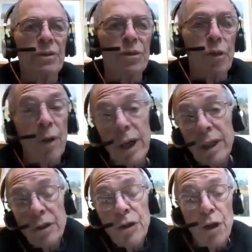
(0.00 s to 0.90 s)
So, and I
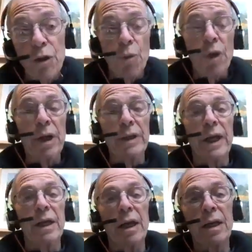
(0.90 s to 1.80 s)
continue to work on
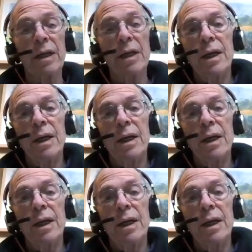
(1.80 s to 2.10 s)
that.